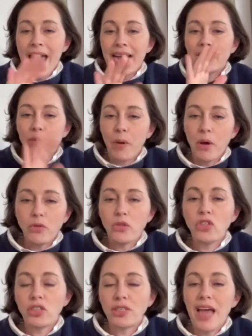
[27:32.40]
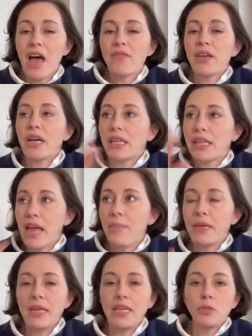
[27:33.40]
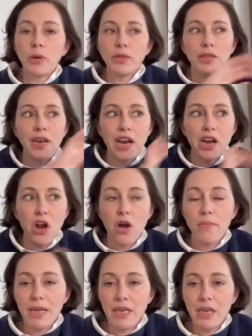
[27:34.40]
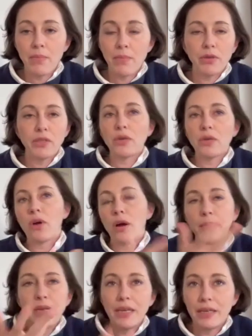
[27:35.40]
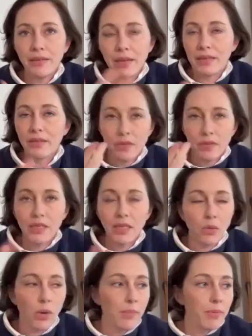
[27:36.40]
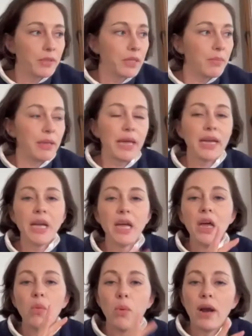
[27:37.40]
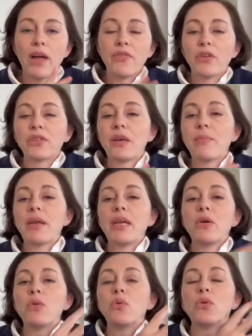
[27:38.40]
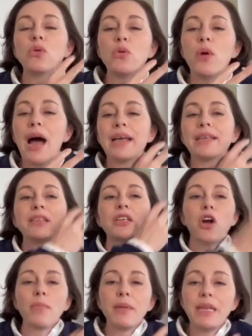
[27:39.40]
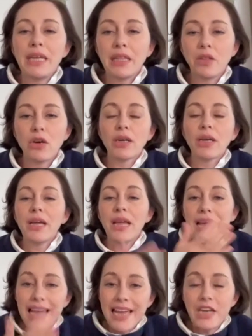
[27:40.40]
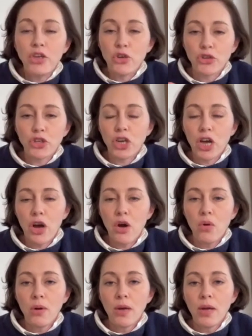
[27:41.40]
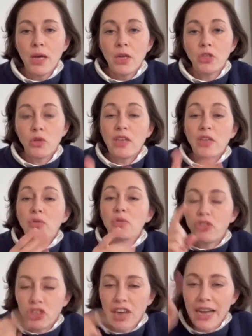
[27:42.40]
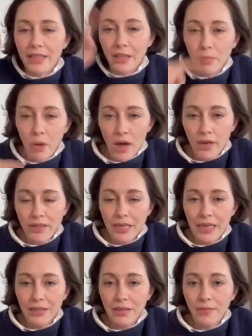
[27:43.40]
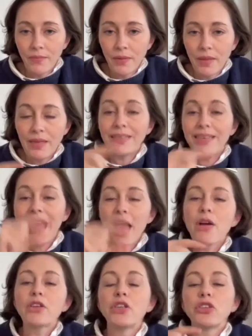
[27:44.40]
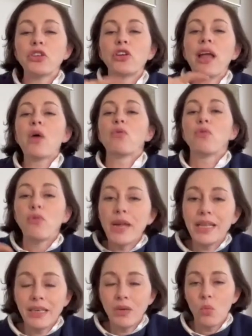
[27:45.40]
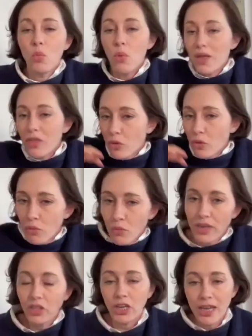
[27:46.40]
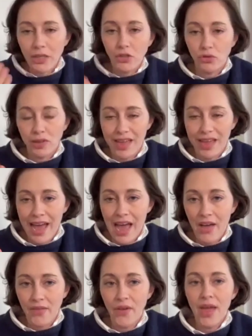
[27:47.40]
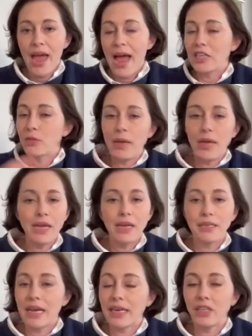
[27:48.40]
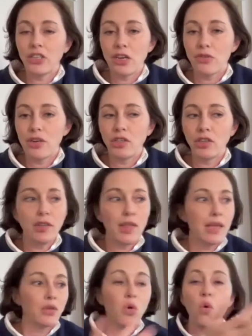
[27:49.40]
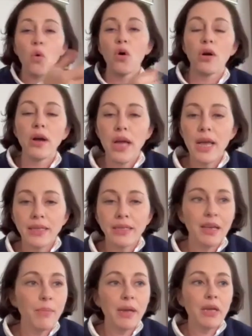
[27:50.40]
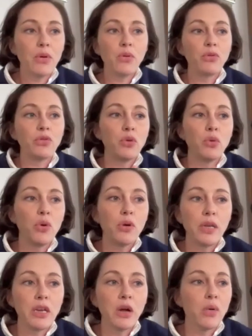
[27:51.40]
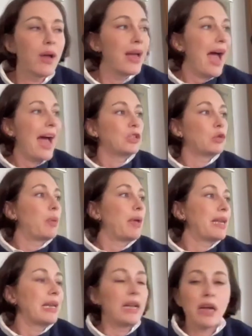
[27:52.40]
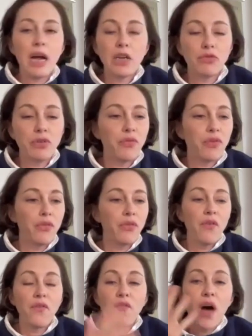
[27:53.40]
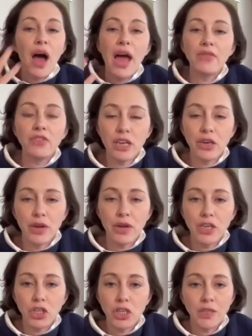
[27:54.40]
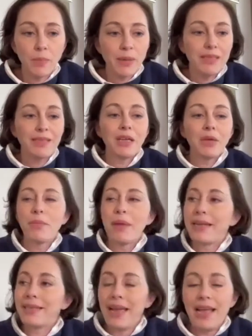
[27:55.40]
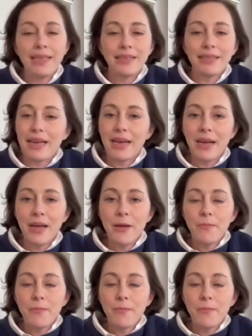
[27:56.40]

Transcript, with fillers: And as opposed to just having a Lebanese person and an Armenian person, or Armenian is still a white person, but like whatever, somebody who who has an Armenian look in your show so that you've checked the boxes. These characters are now written with the rich history they have as being a second generation this, or somebody who's who, you know, has been in a country for five generations, but still maintains like